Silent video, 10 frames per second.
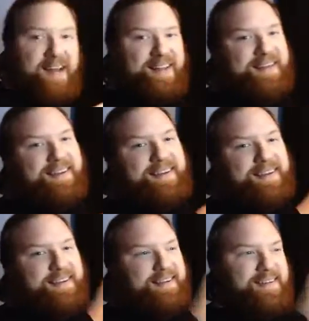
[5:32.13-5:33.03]
but,
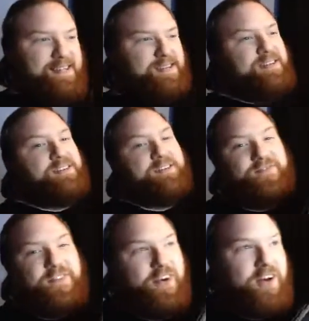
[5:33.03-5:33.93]

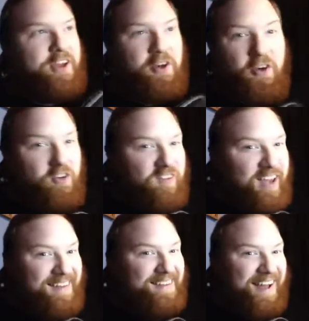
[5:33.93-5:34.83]
for all you
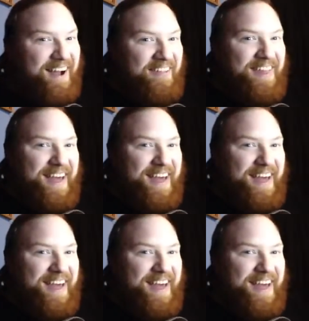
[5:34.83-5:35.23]
Whovians out